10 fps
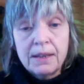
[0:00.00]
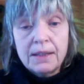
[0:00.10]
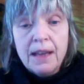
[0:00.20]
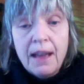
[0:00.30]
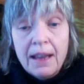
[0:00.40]

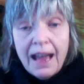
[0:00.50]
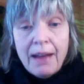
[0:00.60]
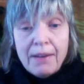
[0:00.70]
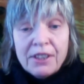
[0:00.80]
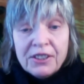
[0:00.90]
Yeah, I
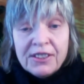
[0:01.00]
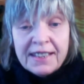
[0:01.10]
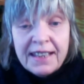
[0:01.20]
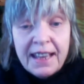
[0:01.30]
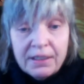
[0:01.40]
want to say
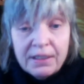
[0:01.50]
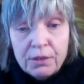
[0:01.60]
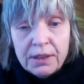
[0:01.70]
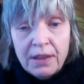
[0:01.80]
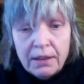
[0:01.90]
that, and you
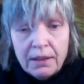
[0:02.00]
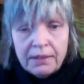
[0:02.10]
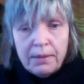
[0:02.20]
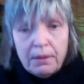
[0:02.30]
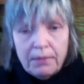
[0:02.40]

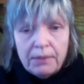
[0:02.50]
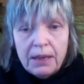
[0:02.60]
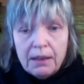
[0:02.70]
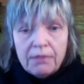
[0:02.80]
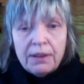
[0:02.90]

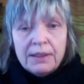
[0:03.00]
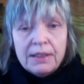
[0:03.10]
want,